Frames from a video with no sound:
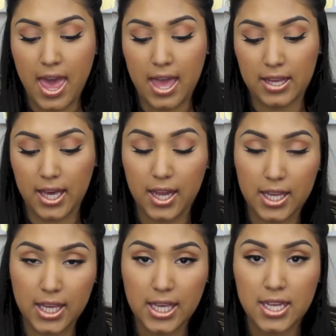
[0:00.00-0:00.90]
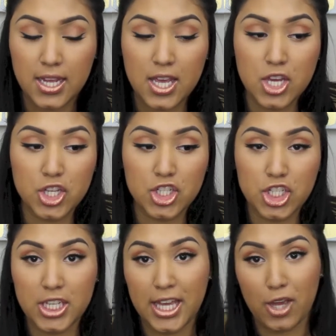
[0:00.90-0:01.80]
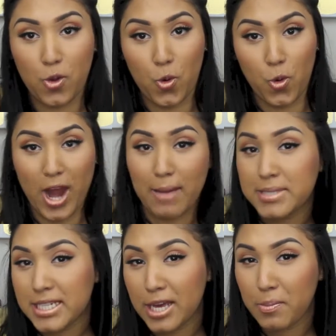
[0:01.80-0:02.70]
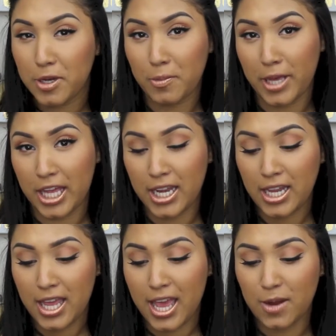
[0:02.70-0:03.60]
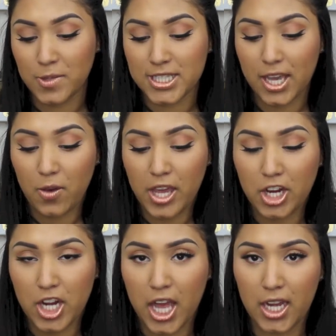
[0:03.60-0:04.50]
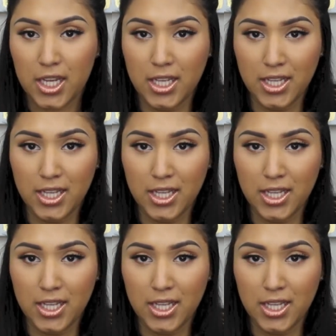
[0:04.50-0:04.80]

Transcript: and cutting it she like wrapped it up in a bun and was like, okay, you're done.